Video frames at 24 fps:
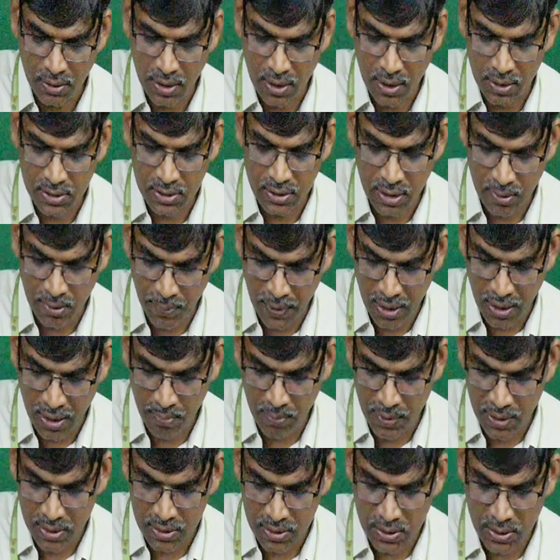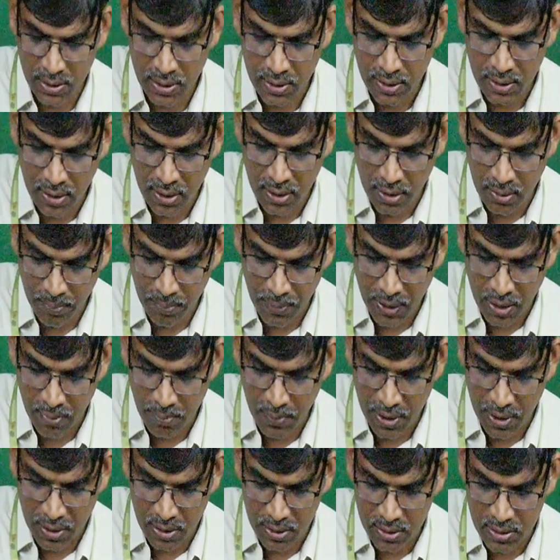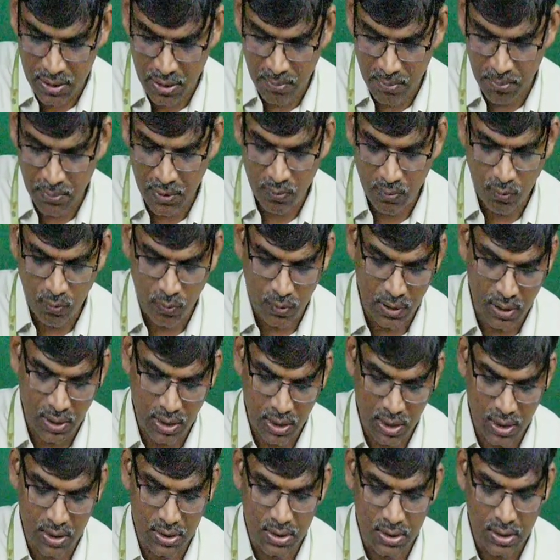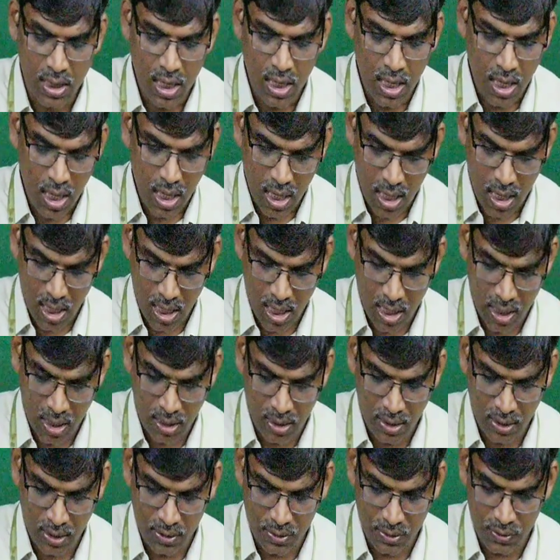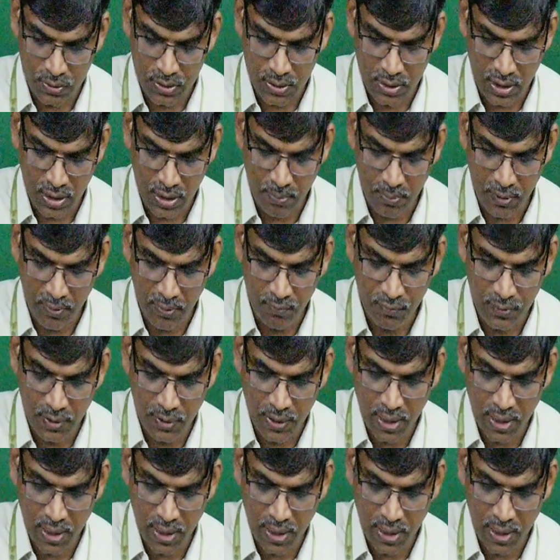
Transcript: external parameters and internal parameters, terminal voltage and induced EMF.